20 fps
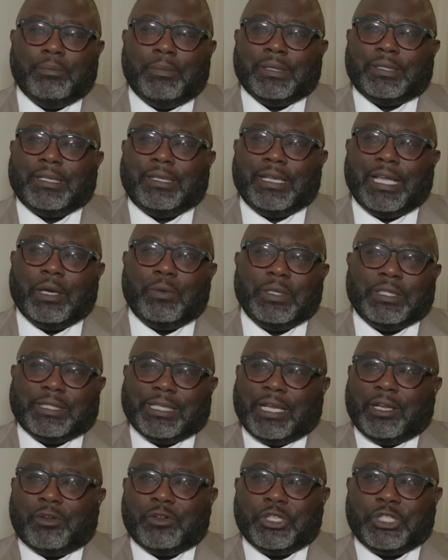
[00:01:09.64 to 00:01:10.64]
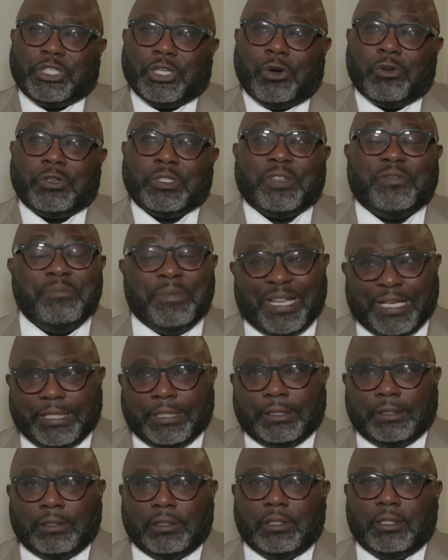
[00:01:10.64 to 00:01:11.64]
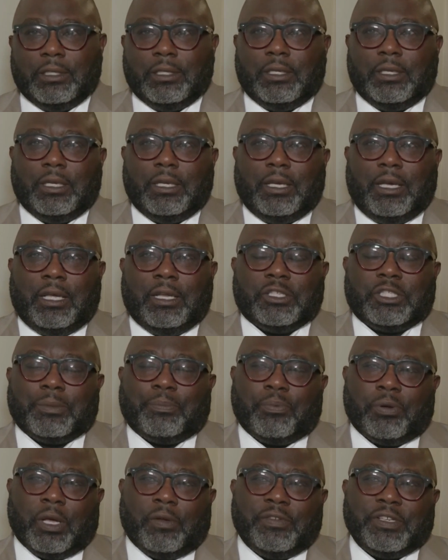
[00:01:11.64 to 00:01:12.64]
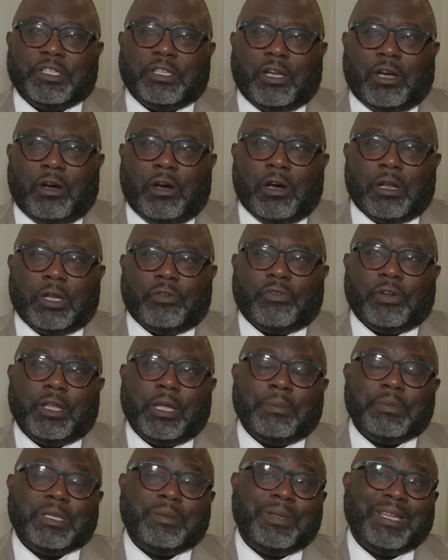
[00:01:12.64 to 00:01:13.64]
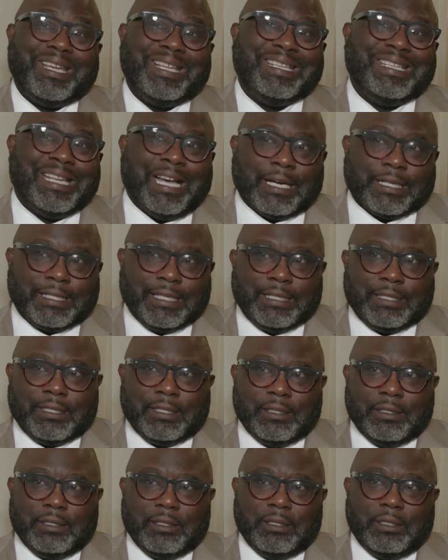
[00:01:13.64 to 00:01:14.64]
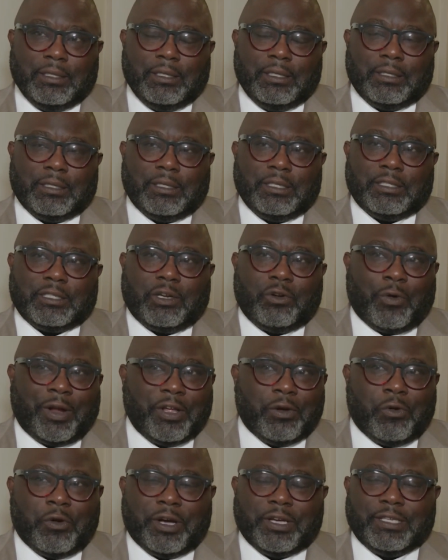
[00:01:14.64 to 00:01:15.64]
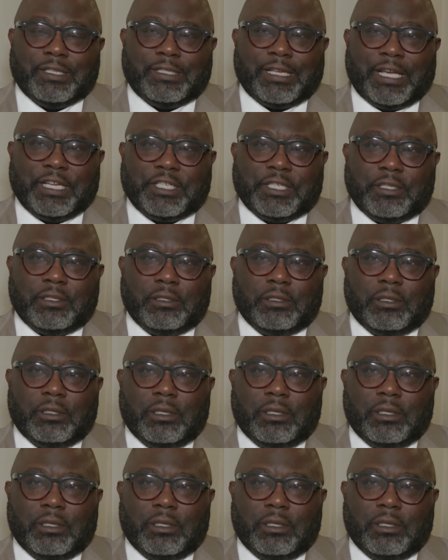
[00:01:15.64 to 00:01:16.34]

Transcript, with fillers: But today we stand on the shoulders of many. And it's a privilege and an honor for him to be inducted to this great organization.